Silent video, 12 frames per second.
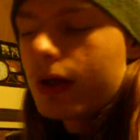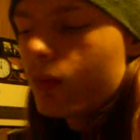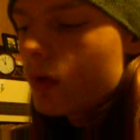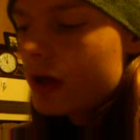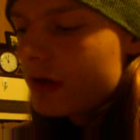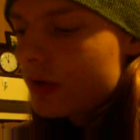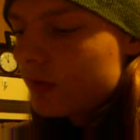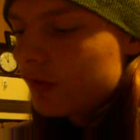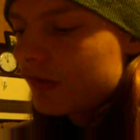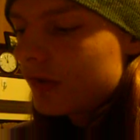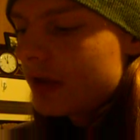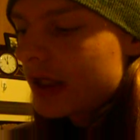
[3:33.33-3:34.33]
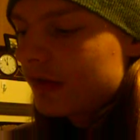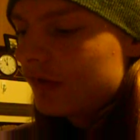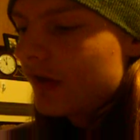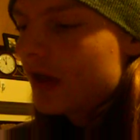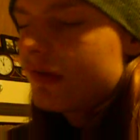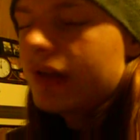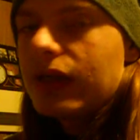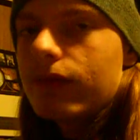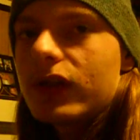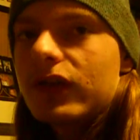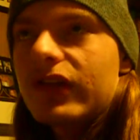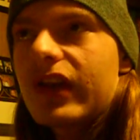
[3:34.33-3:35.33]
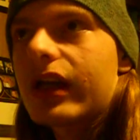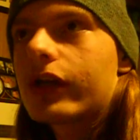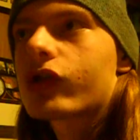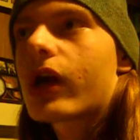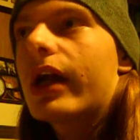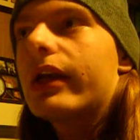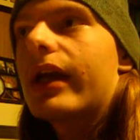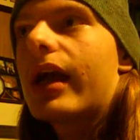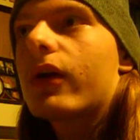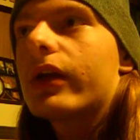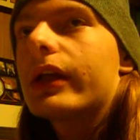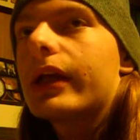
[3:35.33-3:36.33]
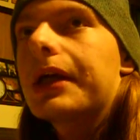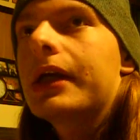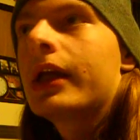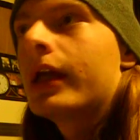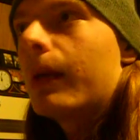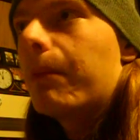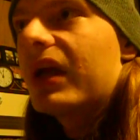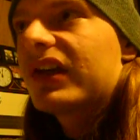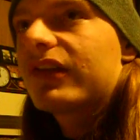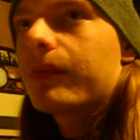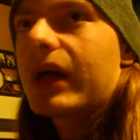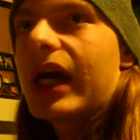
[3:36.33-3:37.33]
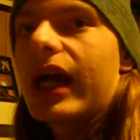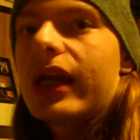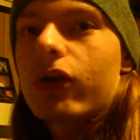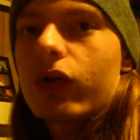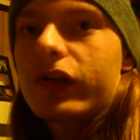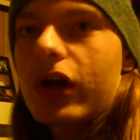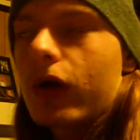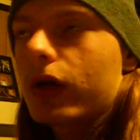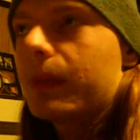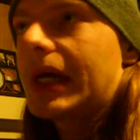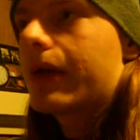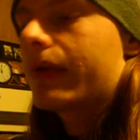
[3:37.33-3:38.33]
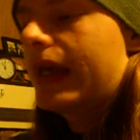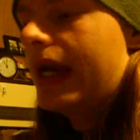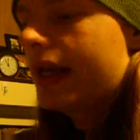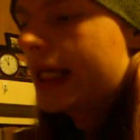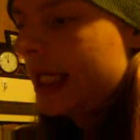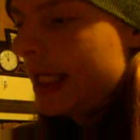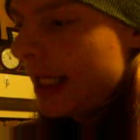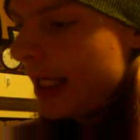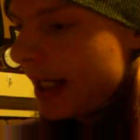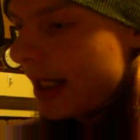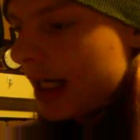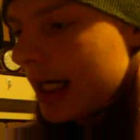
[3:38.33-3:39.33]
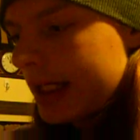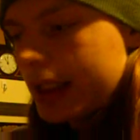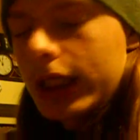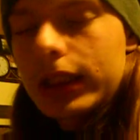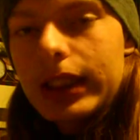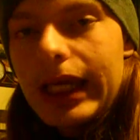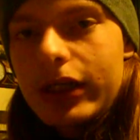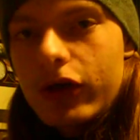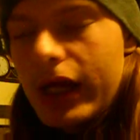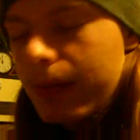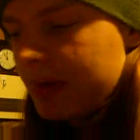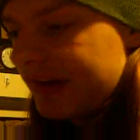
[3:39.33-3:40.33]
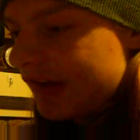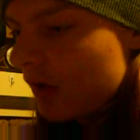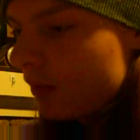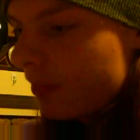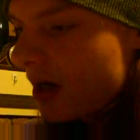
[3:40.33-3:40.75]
one of those next-gen TVs that I tried down at the Best Buy, and I'll talk about that in a later episode